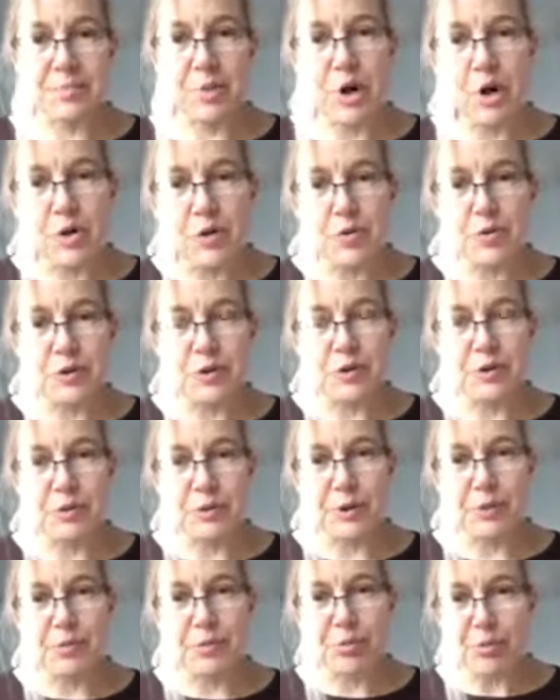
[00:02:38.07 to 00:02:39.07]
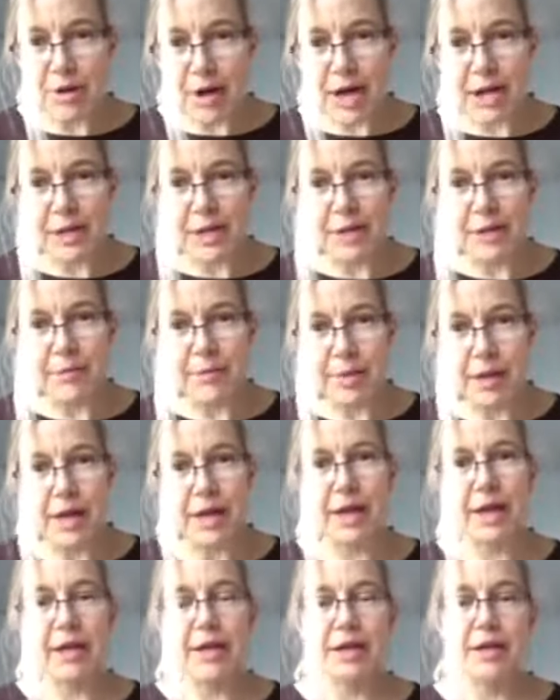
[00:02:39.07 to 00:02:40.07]
poked, or prodded
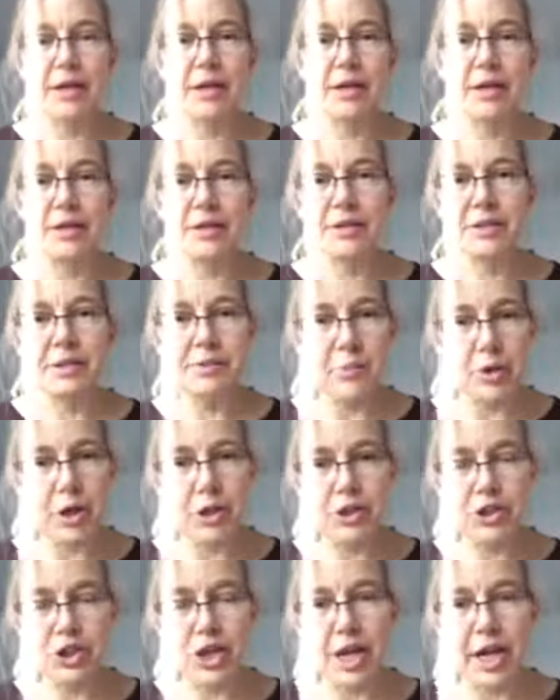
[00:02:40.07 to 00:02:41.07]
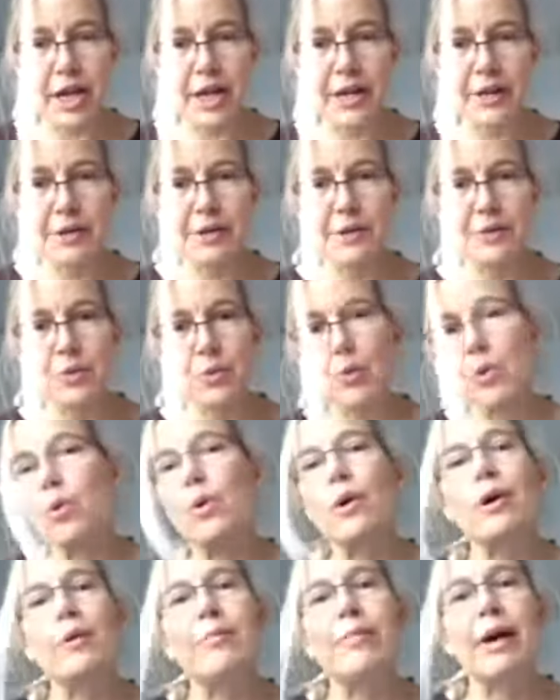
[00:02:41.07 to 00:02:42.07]
by a small child
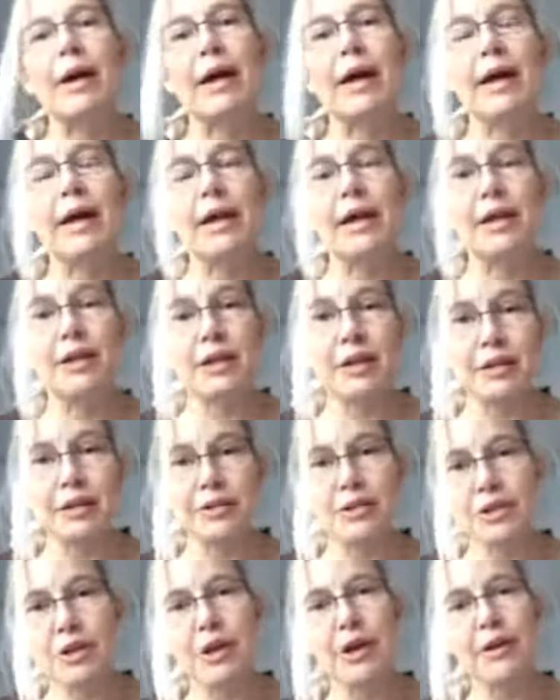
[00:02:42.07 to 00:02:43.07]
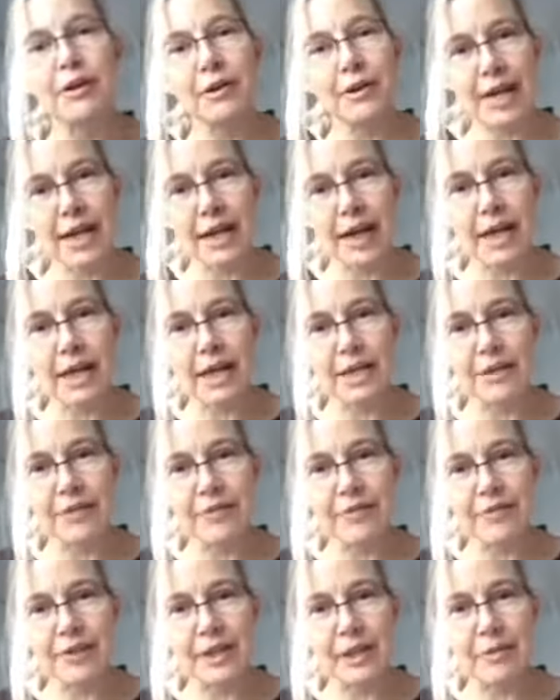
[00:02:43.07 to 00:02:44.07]
or by another dog or cat in the
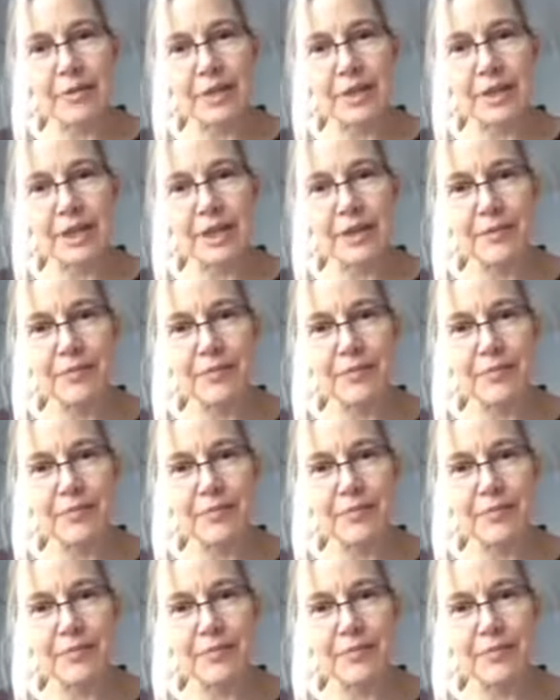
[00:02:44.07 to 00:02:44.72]
family?